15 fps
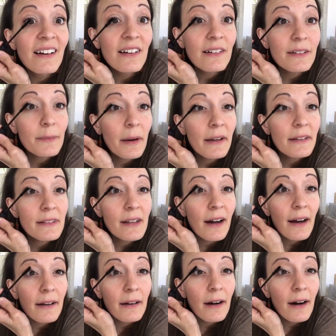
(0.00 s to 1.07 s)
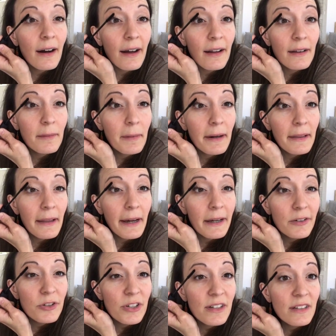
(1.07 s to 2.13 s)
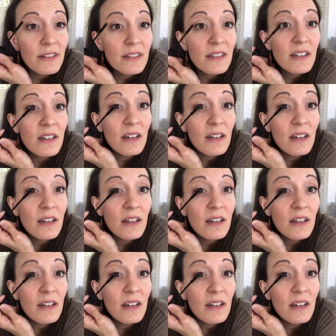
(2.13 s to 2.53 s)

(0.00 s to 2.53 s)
because it's gotten caught in my lashes.